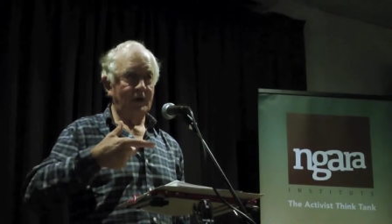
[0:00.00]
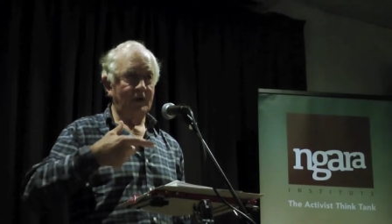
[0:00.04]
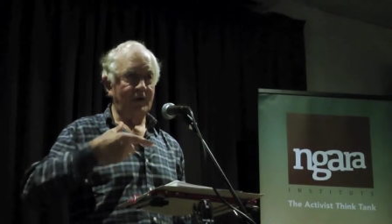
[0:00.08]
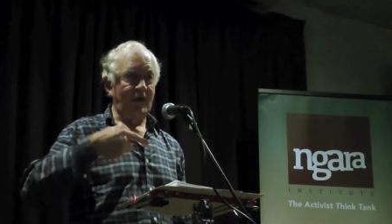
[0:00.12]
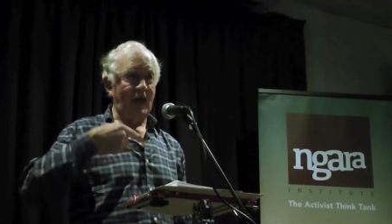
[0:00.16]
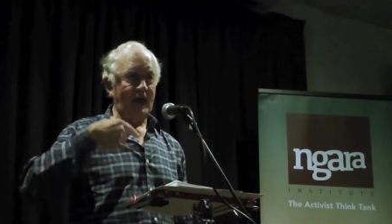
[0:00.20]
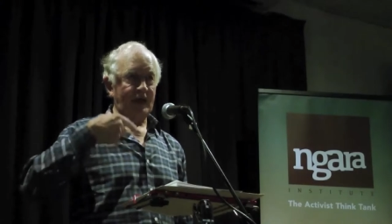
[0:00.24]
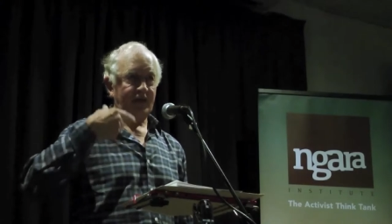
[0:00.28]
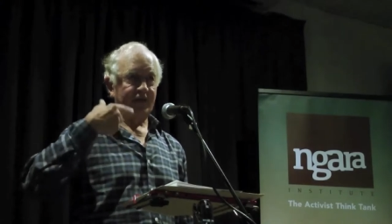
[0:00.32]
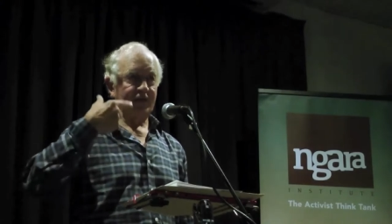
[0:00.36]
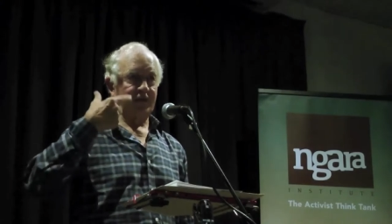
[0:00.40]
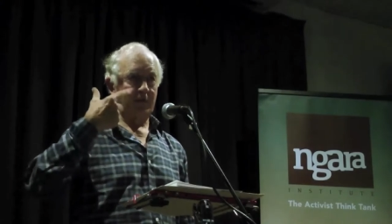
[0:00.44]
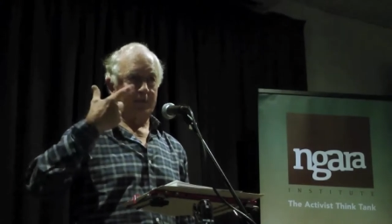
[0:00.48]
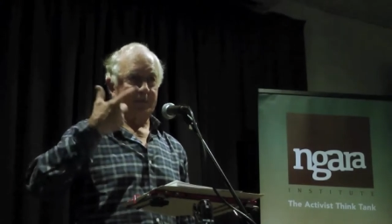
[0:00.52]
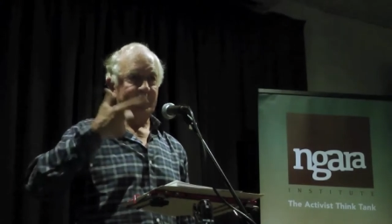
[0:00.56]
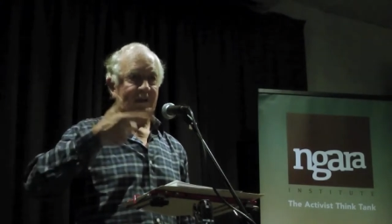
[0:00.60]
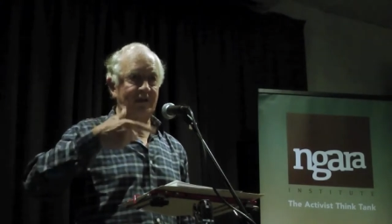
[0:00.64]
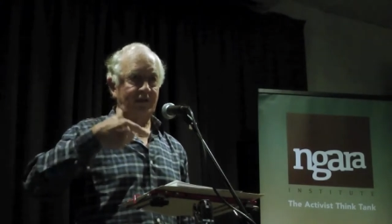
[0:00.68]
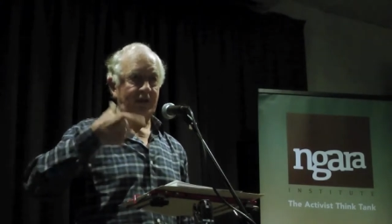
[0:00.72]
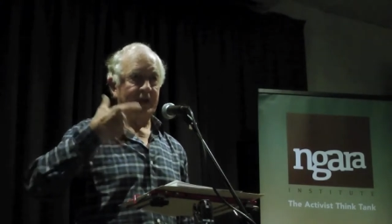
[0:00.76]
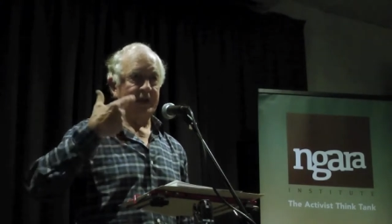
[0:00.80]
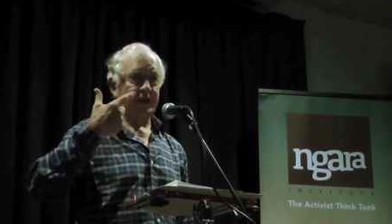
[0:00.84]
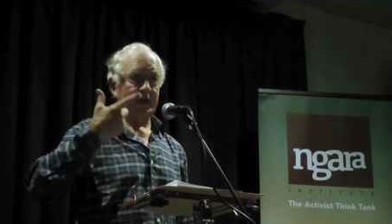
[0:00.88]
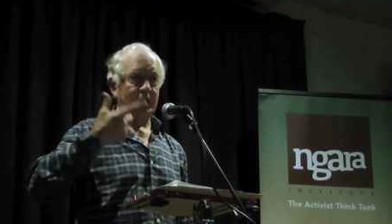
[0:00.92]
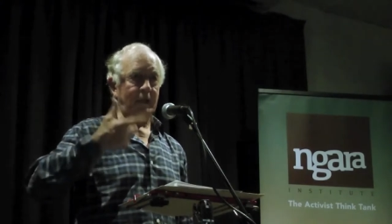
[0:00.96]
That's a
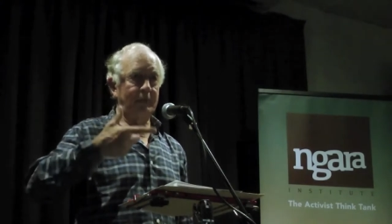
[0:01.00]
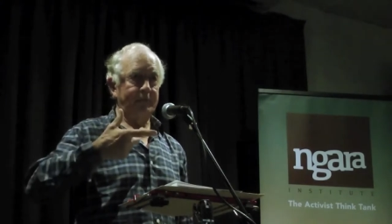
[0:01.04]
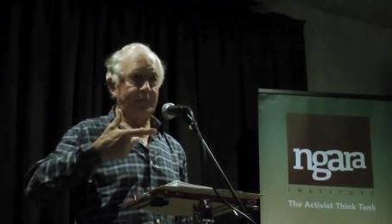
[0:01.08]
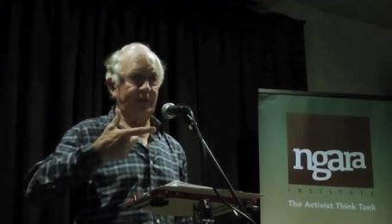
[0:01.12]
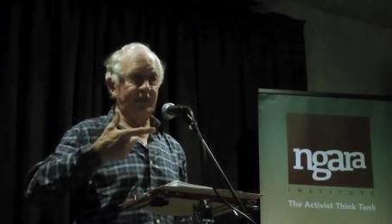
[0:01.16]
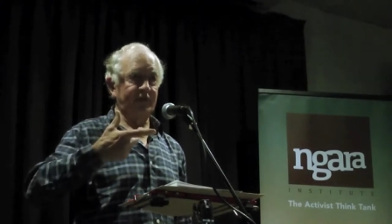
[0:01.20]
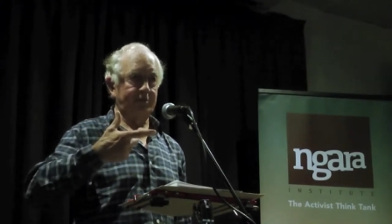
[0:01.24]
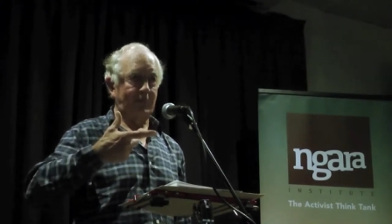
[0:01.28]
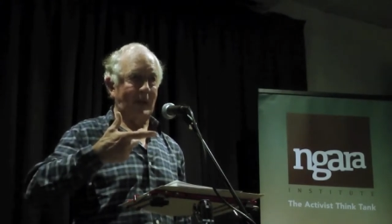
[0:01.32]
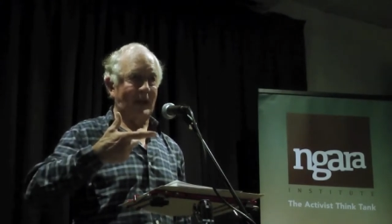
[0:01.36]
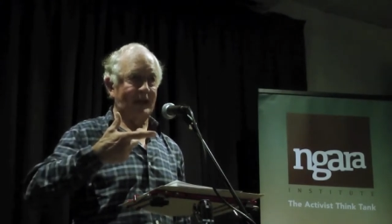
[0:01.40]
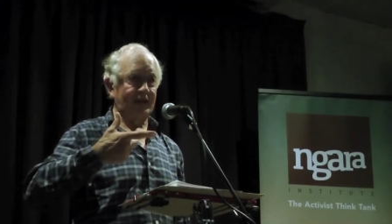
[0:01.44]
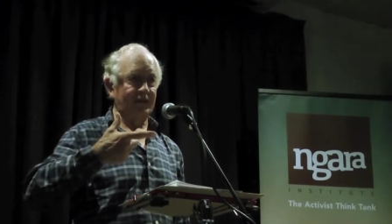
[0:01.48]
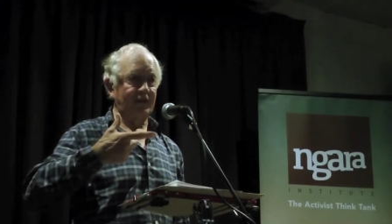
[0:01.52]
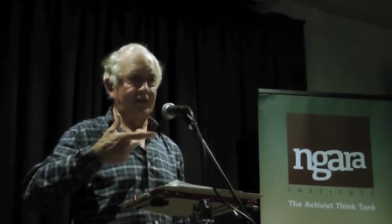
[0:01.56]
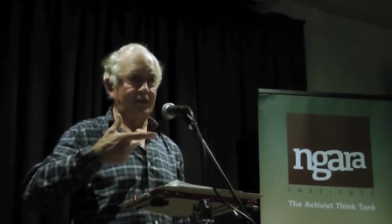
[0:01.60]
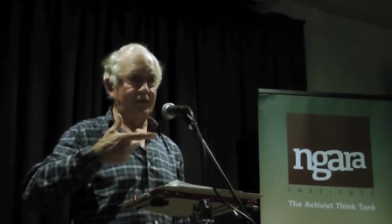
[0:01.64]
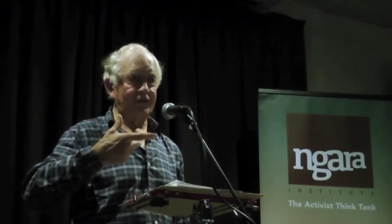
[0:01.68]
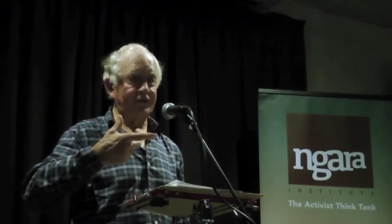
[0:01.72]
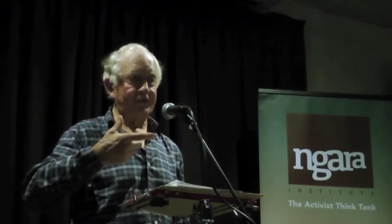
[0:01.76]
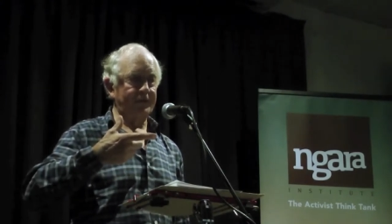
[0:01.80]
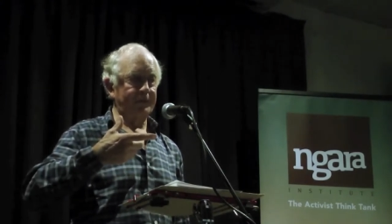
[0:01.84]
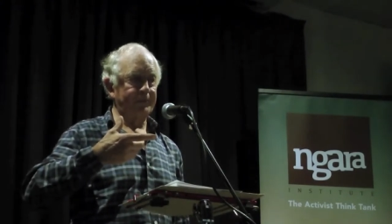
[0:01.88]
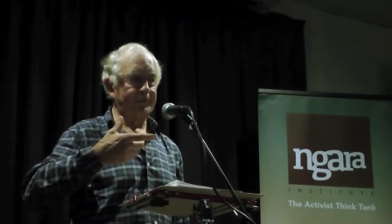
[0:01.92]
particular perspective.